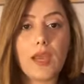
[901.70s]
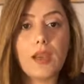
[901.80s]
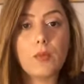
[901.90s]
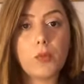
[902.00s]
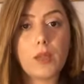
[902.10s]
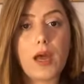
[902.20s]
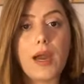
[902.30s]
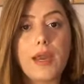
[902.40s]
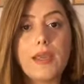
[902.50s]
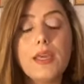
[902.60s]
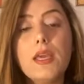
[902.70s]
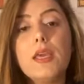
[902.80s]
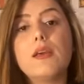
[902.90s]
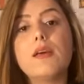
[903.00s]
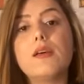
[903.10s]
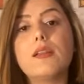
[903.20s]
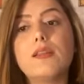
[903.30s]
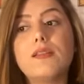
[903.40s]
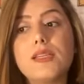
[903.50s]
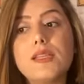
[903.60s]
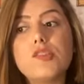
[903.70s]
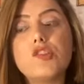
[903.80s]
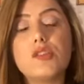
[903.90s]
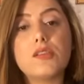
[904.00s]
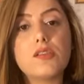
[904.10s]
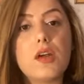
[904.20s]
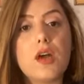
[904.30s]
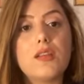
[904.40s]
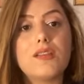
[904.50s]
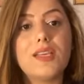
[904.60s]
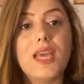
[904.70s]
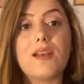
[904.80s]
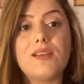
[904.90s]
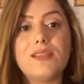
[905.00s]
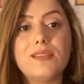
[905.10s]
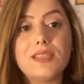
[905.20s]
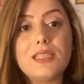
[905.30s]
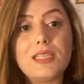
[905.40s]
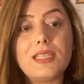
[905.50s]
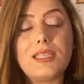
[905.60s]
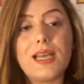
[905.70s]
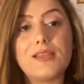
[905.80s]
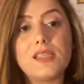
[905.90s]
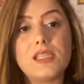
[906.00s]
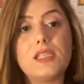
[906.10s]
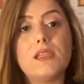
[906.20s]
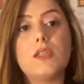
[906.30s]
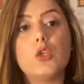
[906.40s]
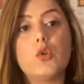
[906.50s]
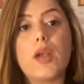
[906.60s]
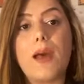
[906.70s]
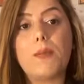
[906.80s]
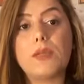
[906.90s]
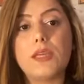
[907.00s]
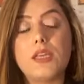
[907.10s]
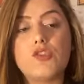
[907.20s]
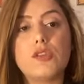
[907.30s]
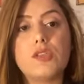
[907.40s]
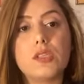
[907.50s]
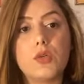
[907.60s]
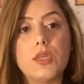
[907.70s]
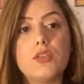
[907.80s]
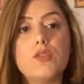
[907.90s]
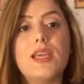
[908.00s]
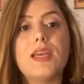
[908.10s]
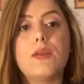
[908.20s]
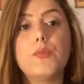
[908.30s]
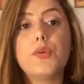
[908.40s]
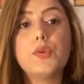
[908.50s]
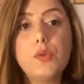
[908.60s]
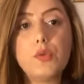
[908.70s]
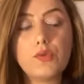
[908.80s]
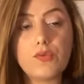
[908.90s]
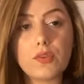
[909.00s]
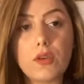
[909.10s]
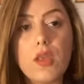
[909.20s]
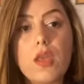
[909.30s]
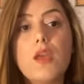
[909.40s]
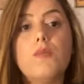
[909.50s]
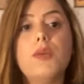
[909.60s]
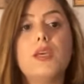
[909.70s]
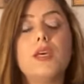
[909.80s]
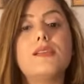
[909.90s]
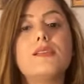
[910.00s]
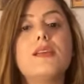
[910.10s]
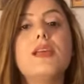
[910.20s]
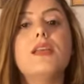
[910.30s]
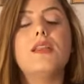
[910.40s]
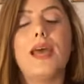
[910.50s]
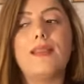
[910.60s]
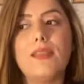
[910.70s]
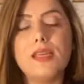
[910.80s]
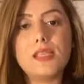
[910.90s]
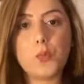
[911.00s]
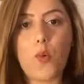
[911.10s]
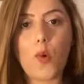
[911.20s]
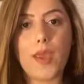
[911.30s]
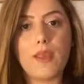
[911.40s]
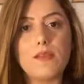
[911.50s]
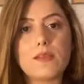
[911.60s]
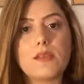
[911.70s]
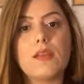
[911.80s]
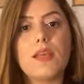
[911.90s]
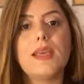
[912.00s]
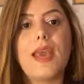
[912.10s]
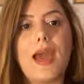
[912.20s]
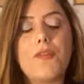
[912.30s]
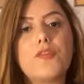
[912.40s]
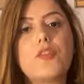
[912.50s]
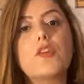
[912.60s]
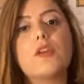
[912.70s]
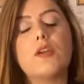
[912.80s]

apply, this does not guarantee that still your application is going to get approved, because at this point, like after